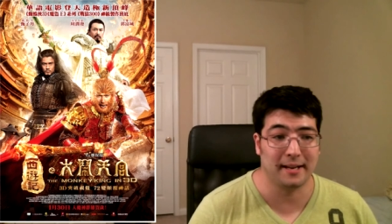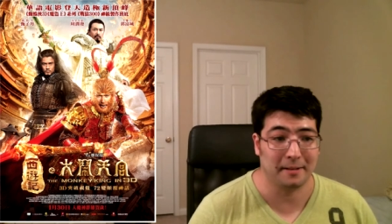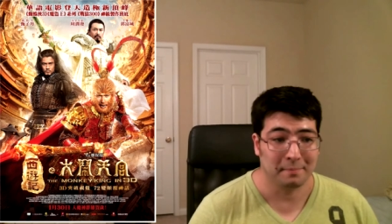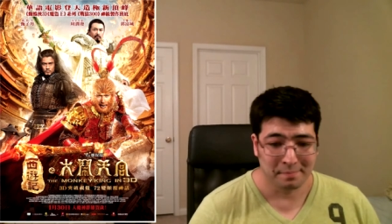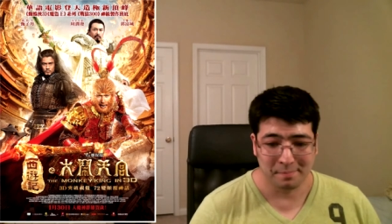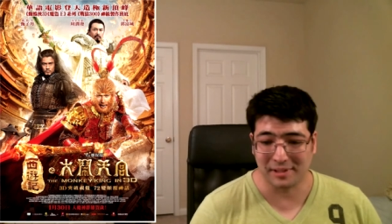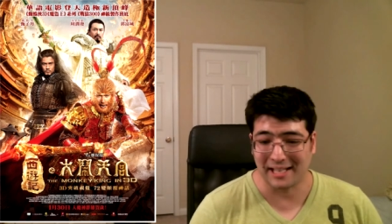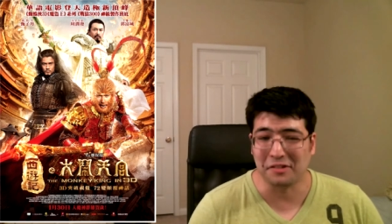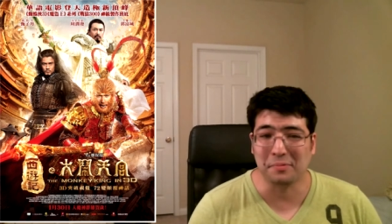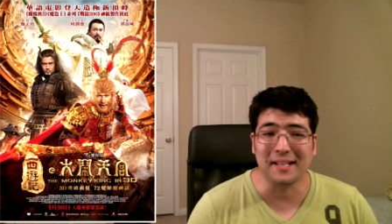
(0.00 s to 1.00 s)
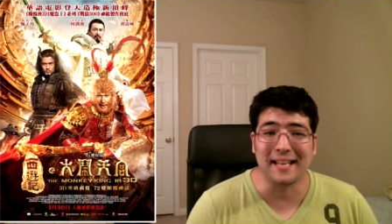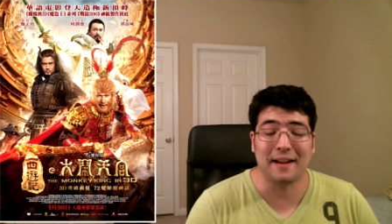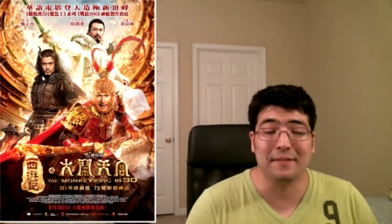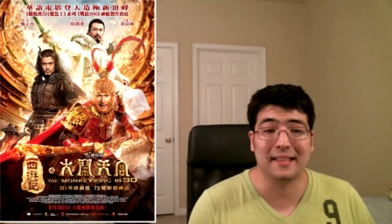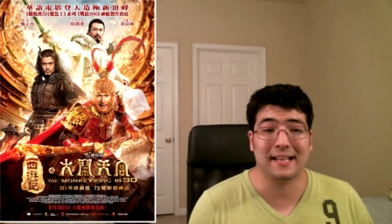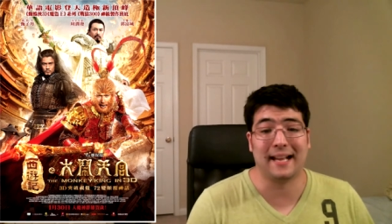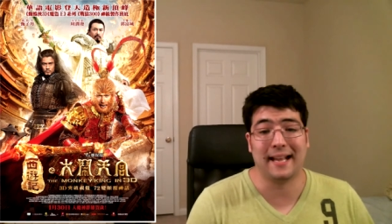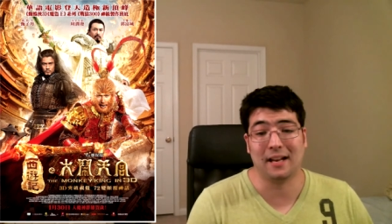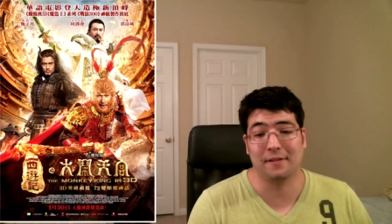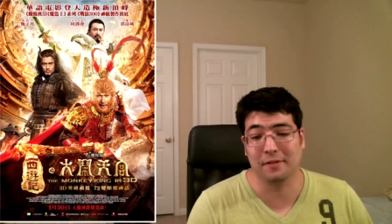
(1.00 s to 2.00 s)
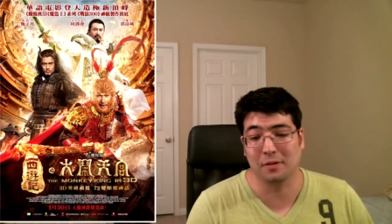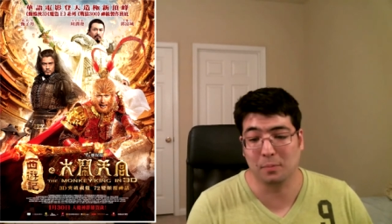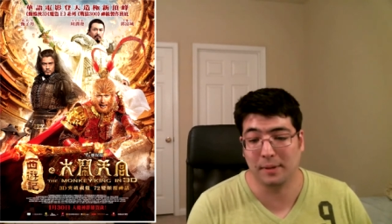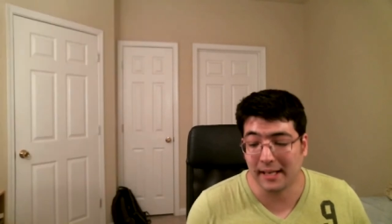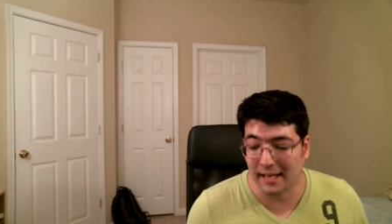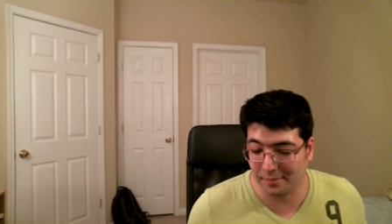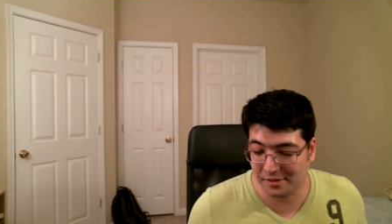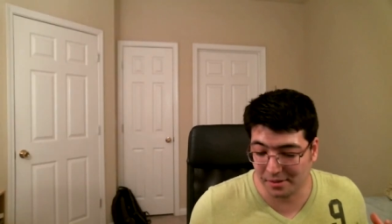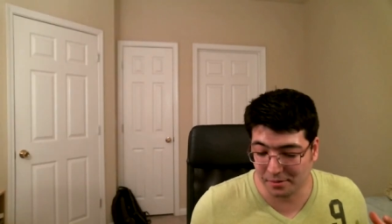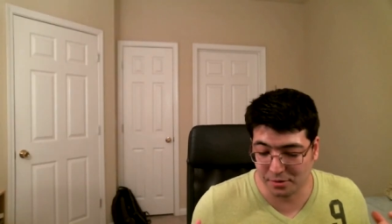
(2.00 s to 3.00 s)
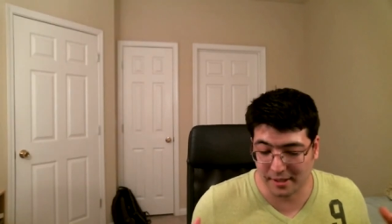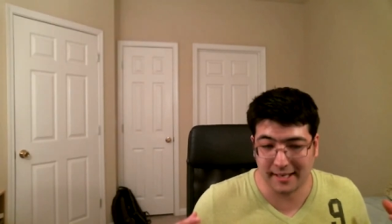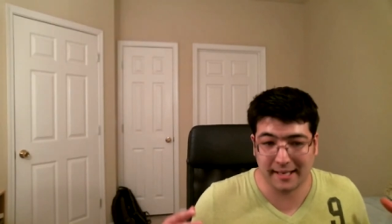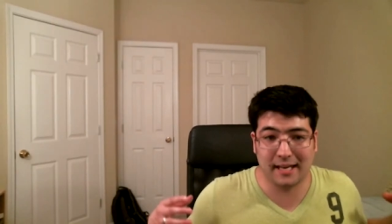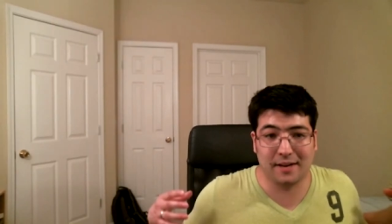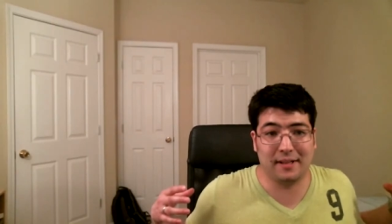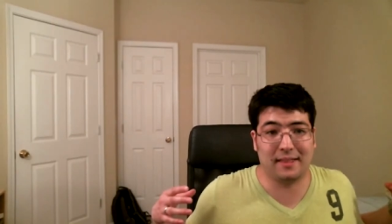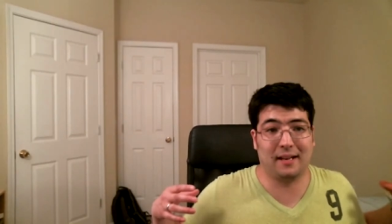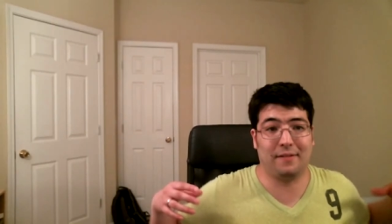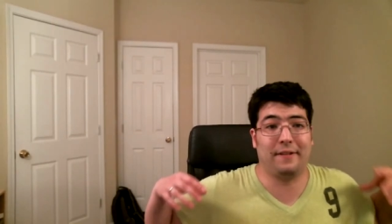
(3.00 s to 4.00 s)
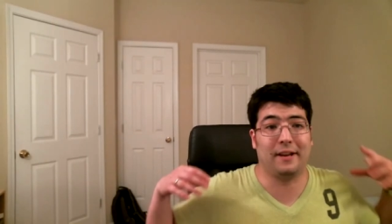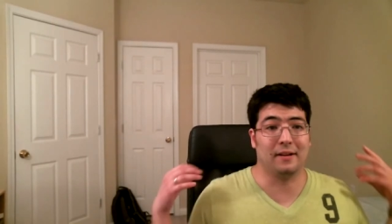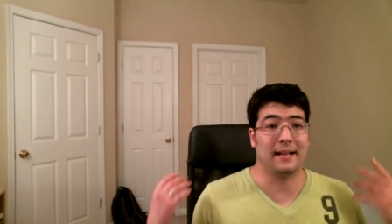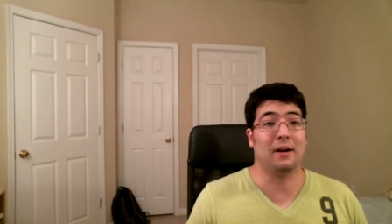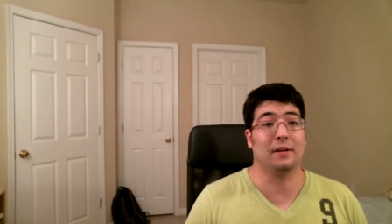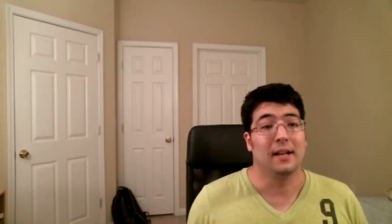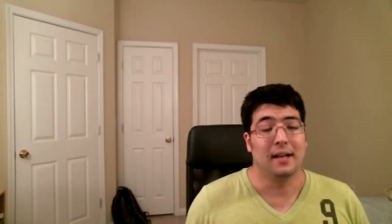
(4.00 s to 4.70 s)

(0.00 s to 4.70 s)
it. But that's really everything I had for the week. I'm still trying to get everything figured out.